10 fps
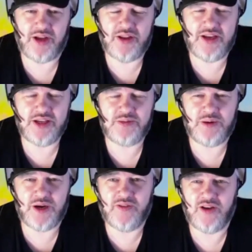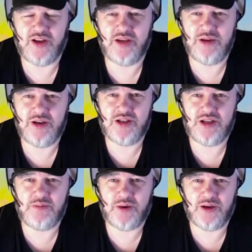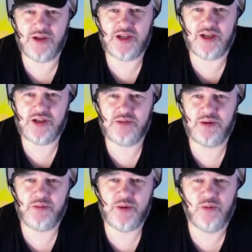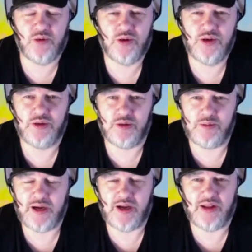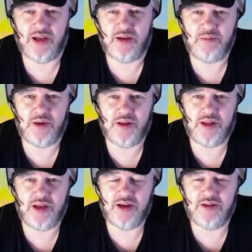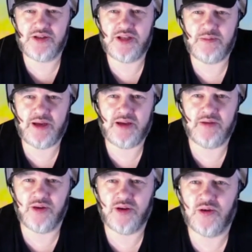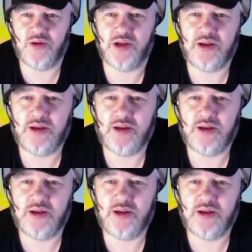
think as part of our community policy, I should probably warn you about that, but then I'll step back and record it.